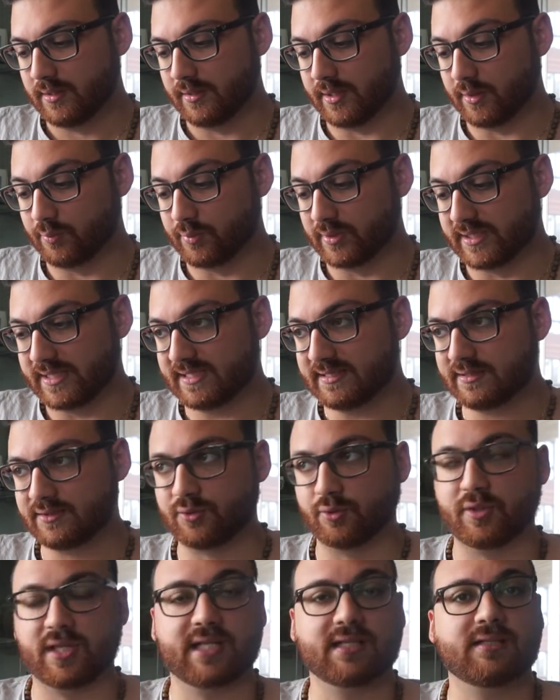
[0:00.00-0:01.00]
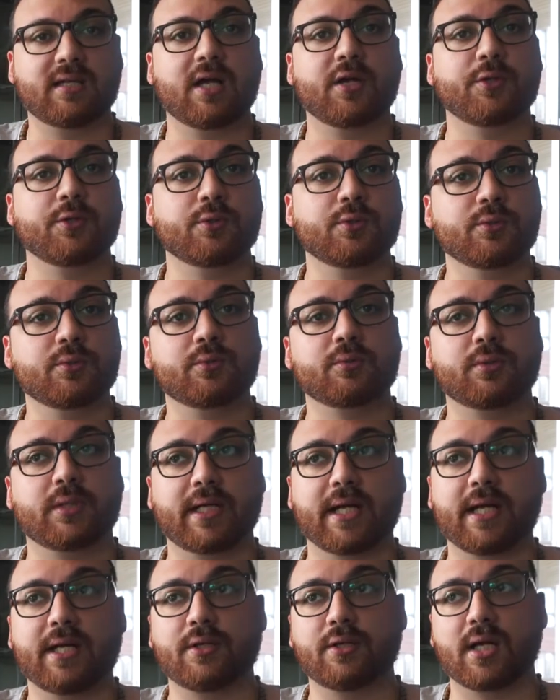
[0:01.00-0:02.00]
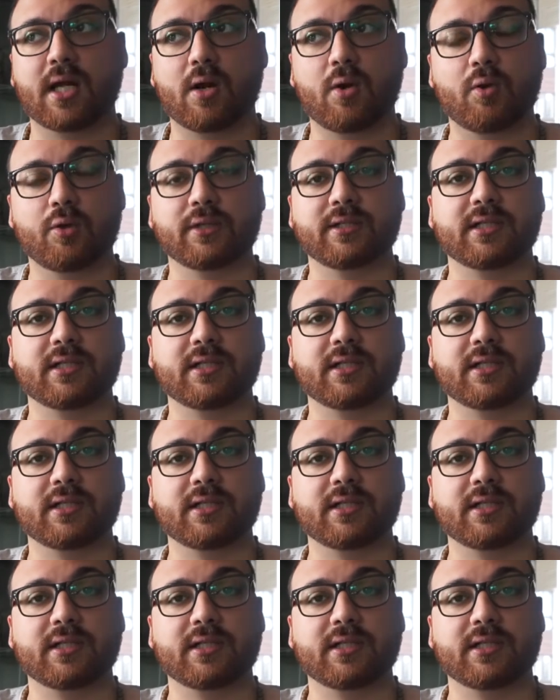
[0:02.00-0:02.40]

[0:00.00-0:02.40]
they're released. So they tell you, okay, you gotta